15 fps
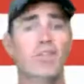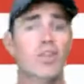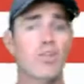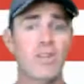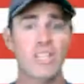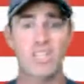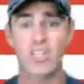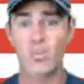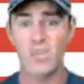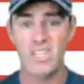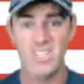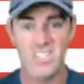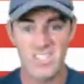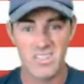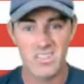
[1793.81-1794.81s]
green
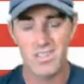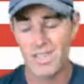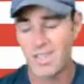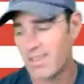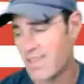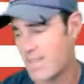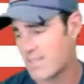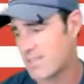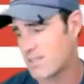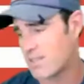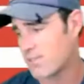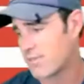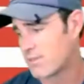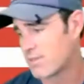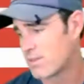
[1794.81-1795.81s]
screens or none of that stuff.